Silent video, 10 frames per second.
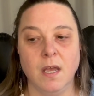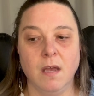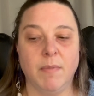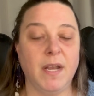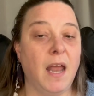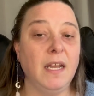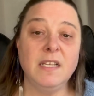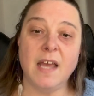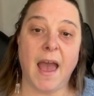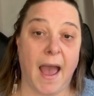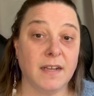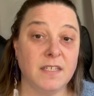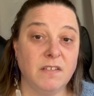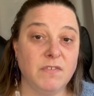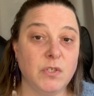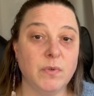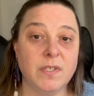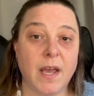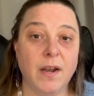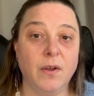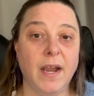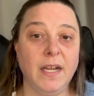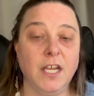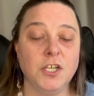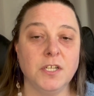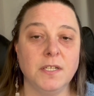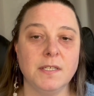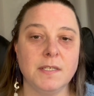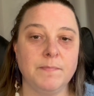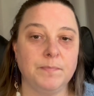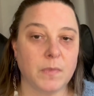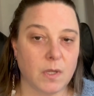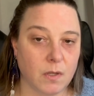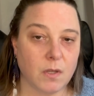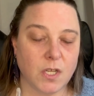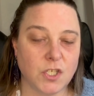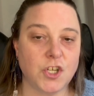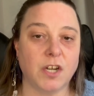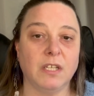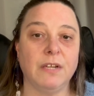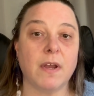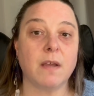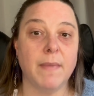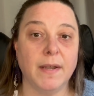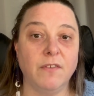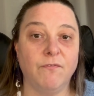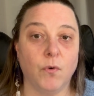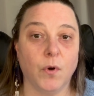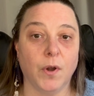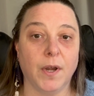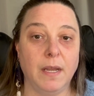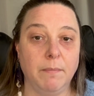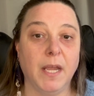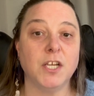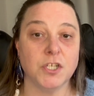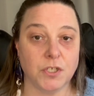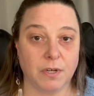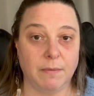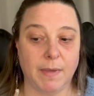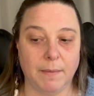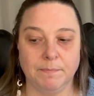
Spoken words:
But any active suicidal ideations is generally recommended for inpatient treatment.